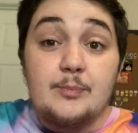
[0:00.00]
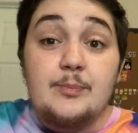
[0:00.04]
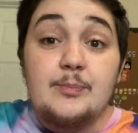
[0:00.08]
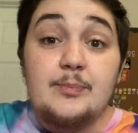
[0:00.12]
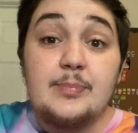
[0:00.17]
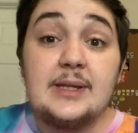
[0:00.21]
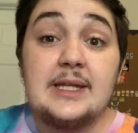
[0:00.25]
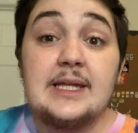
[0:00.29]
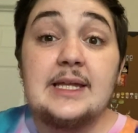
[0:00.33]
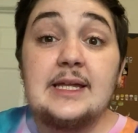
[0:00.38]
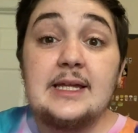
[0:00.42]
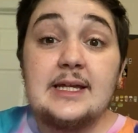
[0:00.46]

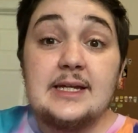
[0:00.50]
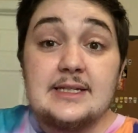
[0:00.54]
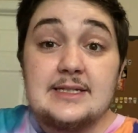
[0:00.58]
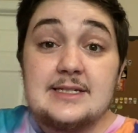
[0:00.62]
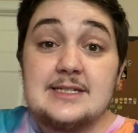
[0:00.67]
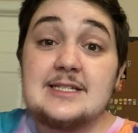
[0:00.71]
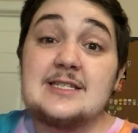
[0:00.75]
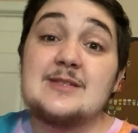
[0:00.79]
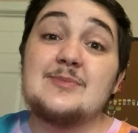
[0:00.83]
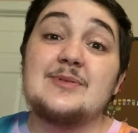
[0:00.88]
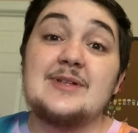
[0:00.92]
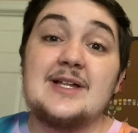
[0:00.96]
big
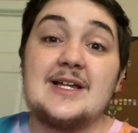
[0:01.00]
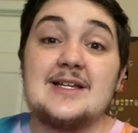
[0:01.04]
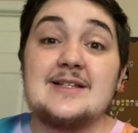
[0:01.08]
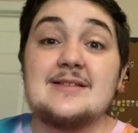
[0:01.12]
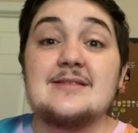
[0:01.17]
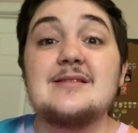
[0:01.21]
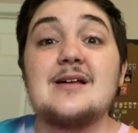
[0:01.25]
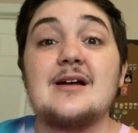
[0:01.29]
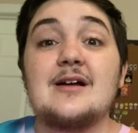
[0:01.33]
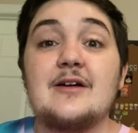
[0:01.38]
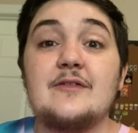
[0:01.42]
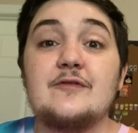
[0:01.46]
displays
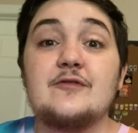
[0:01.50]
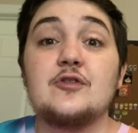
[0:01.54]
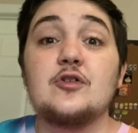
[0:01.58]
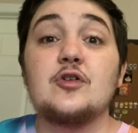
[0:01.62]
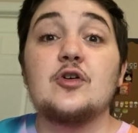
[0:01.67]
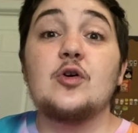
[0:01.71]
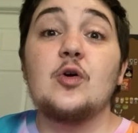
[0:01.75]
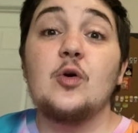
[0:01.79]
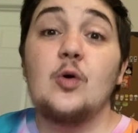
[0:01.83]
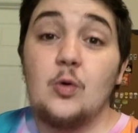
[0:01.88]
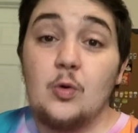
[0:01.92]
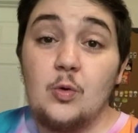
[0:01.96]
that cover their
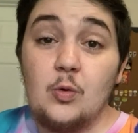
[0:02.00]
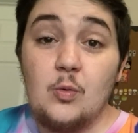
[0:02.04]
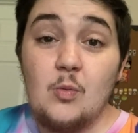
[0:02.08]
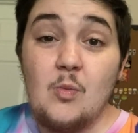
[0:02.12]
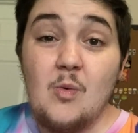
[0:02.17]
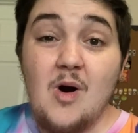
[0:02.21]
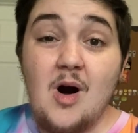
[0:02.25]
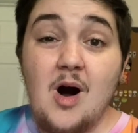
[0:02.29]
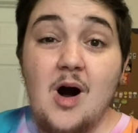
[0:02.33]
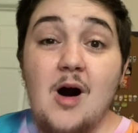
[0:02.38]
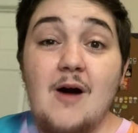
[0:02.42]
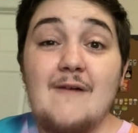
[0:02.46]
whole
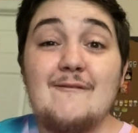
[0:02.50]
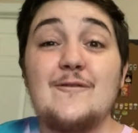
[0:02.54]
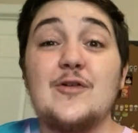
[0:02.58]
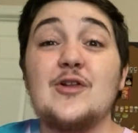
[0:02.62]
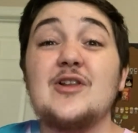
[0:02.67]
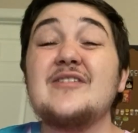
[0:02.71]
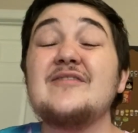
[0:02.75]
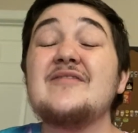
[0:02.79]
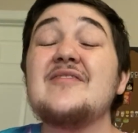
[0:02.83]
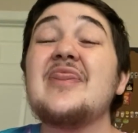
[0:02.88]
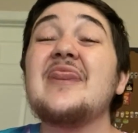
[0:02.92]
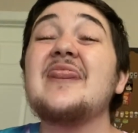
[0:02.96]
wall full
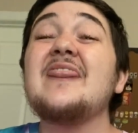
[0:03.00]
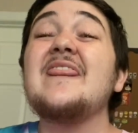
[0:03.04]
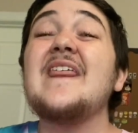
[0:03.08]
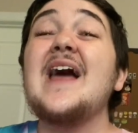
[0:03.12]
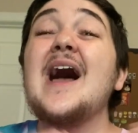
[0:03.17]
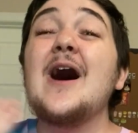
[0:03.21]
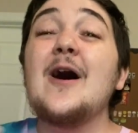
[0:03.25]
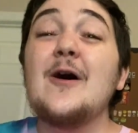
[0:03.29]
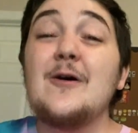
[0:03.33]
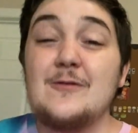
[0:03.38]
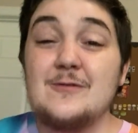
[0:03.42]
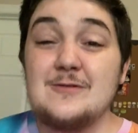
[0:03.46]
of
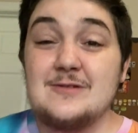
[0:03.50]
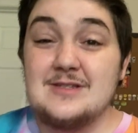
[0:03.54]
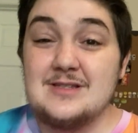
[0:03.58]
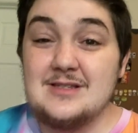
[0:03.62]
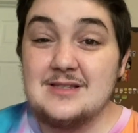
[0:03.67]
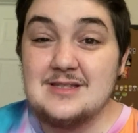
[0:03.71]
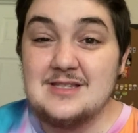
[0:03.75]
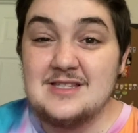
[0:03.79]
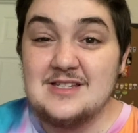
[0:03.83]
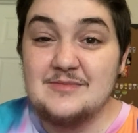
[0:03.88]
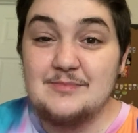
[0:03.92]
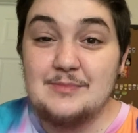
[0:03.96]

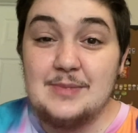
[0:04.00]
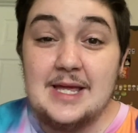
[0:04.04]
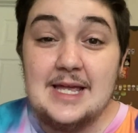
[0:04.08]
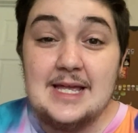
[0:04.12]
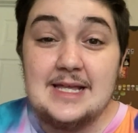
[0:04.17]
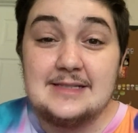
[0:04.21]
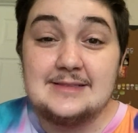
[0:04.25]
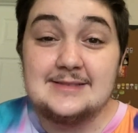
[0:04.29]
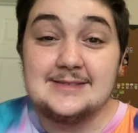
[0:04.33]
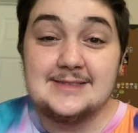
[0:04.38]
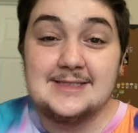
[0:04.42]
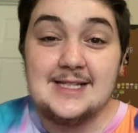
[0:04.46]
thousands of
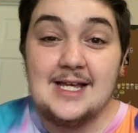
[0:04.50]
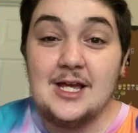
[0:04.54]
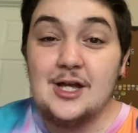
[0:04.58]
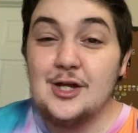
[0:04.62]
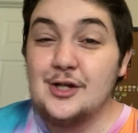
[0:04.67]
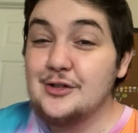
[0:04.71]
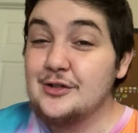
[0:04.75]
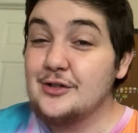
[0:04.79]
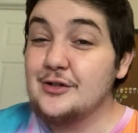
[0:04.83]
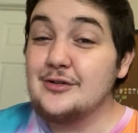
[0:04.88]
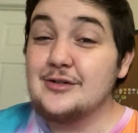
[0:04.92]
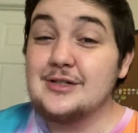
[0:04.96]
pins.
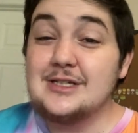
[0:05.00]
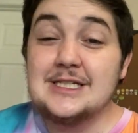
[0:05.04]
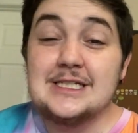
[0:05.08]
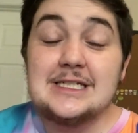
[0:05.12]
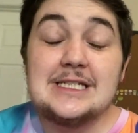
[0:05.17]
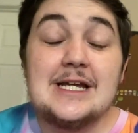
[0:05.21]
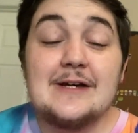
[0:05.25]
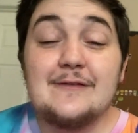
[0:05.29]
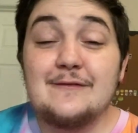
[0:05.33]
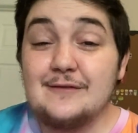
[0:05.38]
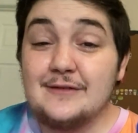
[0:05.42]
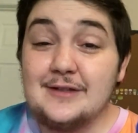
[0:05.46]
You're
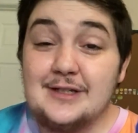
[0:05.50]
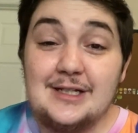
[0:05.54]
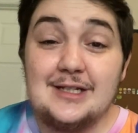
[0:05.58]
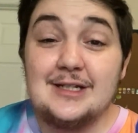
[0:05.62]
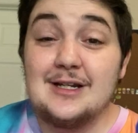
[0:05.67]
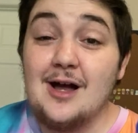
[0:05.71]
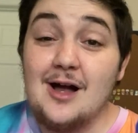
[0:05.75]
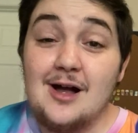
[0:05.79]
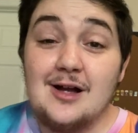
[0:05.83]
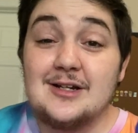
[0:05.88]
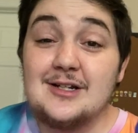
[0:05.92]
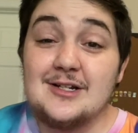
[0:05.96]
definitely
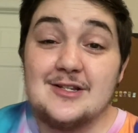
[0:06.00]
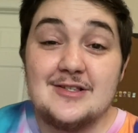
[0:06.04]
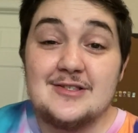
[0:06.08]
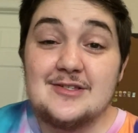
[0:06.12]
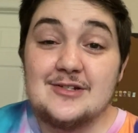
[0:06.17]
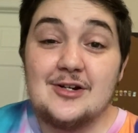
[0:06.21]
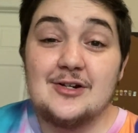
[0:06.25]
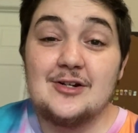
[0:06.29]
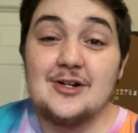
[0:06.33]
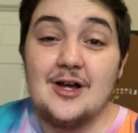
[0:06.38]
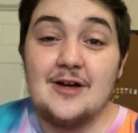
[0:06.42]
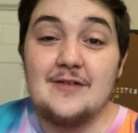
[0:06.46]
not going to
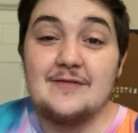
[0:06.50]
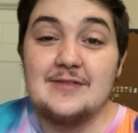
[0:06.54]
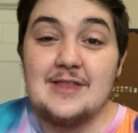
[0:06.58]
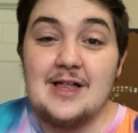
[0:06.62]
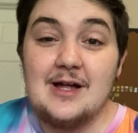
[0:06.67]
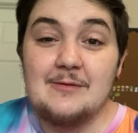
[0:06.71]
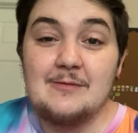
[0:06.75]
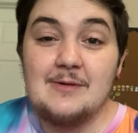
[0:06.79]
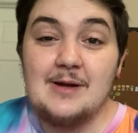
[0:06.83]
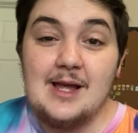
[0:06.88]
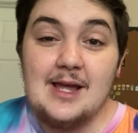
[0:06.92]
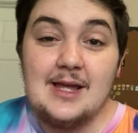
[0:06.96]
start off that
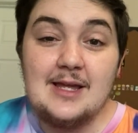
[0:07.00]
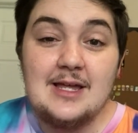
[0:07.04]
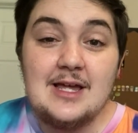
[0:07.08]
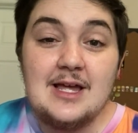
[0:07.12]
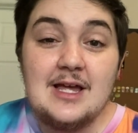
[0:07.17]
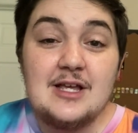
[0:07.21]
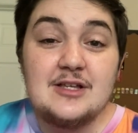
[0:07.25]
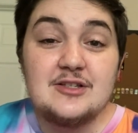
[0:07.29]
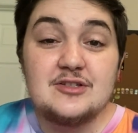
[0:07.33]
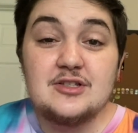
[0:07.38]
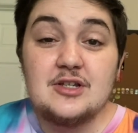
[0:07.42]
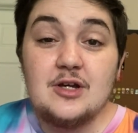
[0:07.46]
way.
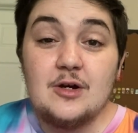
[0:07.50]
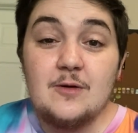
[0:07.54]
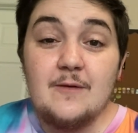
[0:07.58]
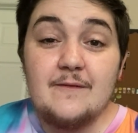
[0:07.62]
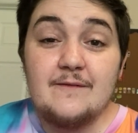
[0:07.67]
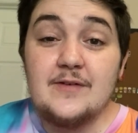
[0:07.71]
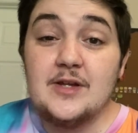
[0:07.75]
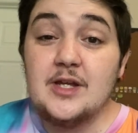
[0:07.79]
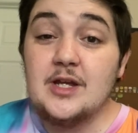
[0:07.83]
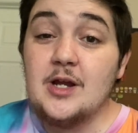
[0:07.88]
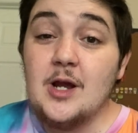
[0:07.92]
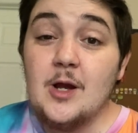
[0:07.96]
So
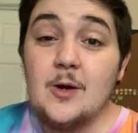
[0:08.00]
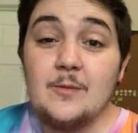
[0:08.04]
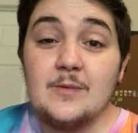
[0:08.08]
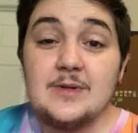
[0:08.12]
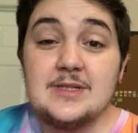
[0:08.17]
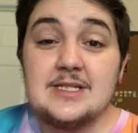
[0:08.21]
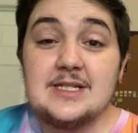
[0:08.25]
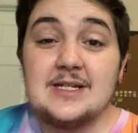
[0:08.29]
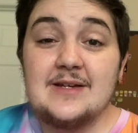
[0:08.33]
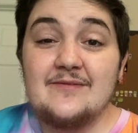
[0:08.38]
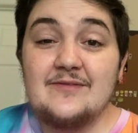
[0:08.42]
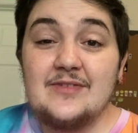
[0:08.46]
figure out what's
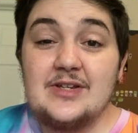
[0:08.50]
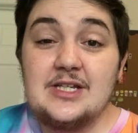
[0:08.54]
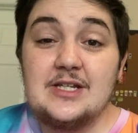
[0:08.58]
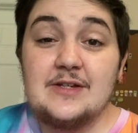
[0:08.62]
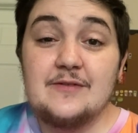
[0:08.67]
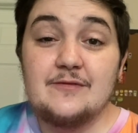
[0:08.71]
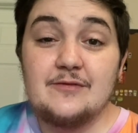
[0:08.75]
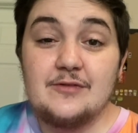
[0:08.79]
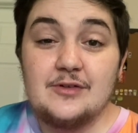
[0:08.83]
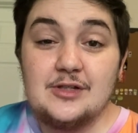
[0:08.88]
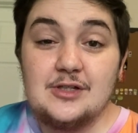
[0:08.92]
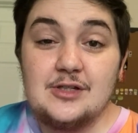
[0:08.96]
convenient
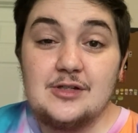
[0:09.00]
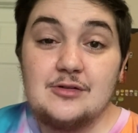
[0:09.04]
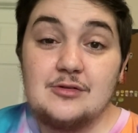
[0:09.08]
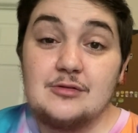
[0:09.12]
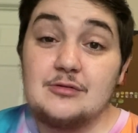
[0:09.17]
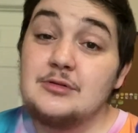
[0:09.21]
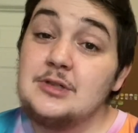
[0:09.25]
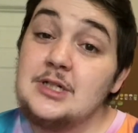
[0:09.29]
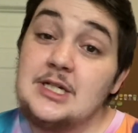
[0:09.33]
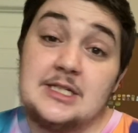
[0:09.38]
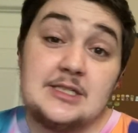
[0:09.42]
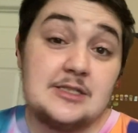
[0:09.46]
for you
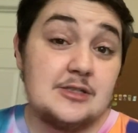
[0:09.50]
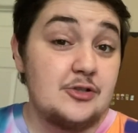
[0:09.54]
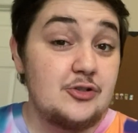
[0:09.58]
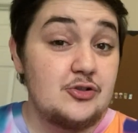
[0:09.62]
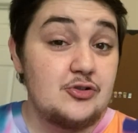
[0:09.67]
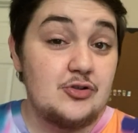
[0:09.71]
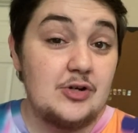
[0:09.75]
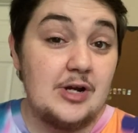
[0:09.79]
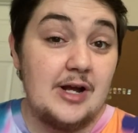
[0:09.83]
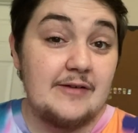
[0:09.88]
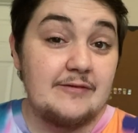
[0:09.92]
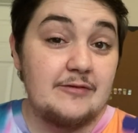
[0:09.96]
to
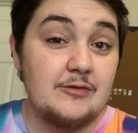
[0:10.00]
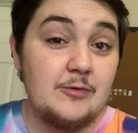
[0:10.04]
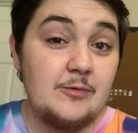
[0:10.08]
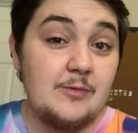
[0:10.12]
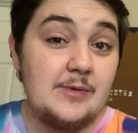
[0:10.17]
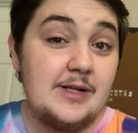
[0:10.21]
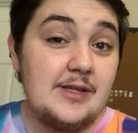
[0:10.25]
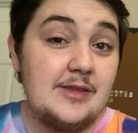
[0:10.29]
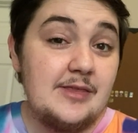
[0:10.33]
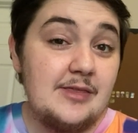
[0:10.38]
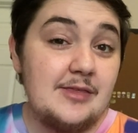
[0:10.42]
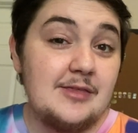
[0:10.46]
travel with,